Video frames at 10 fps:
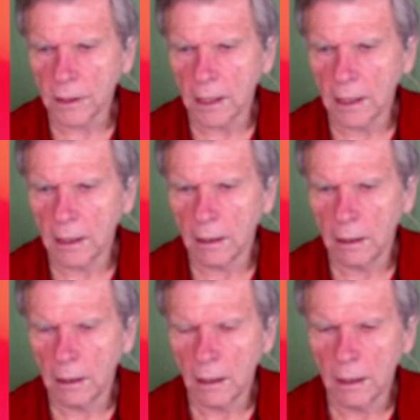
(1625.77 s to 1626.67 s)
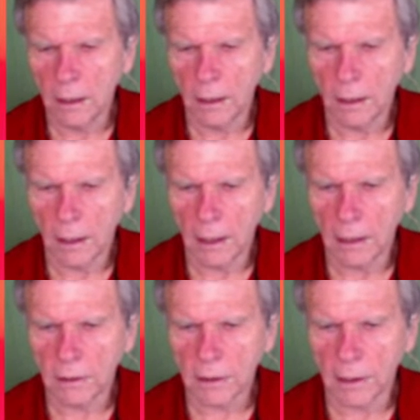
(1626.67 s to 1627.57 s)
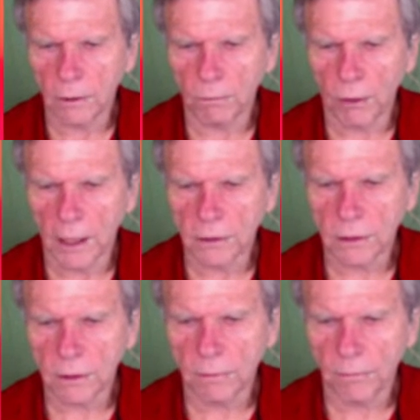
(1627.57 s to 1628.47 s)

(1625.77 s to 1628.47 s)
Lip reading: a sale price.